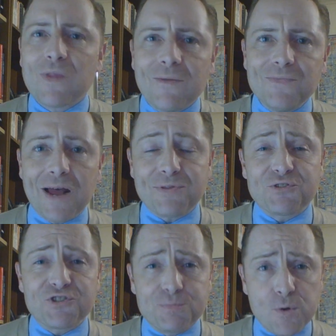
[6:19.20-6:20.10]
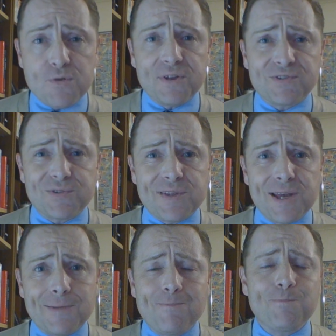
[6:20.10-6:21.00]
Not the smoothest
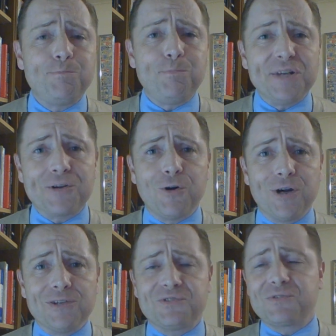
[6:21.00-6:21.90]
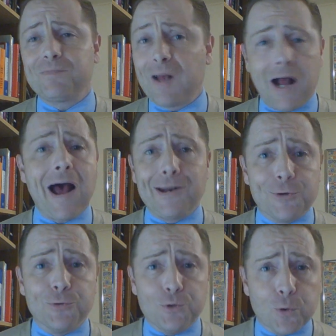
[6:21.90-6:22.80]
thing because I
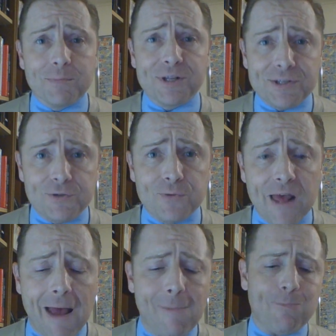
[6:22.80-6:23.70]
don't normally do that.